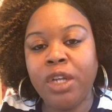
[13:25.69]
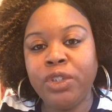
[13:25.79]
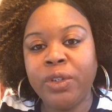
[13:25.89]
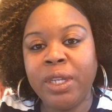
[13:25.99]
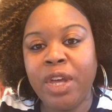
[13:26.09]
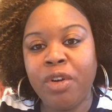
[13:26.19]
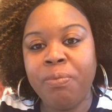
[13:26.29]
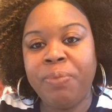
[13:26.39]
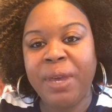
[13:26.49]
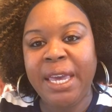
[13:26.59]
under the letter
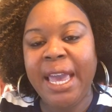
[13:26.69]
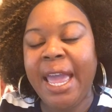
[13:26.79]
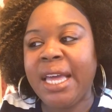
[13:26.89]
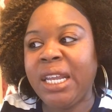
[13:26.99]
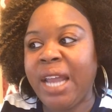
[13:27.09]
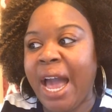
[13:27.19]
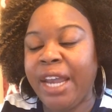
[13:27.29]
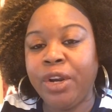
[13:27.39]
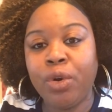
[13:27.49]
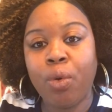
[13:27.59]
B and
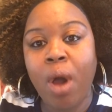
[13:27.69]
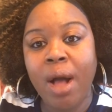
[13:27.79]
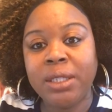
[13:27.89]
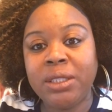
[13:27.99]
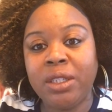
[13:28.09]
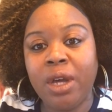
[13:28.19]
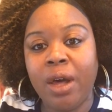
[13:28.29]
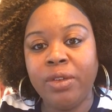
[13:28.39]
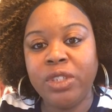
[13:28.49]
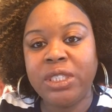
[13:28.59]
glide it across to the
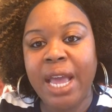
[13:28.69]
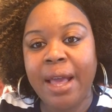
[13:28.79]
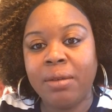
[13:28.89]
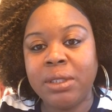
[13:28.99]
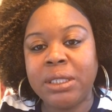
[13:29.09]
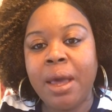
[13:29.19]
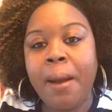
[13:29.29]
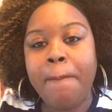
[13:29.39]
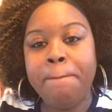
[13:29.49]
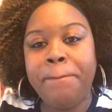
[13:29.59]
other sounds.
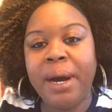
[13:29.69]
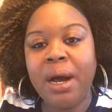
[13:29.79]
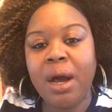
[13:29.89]
B,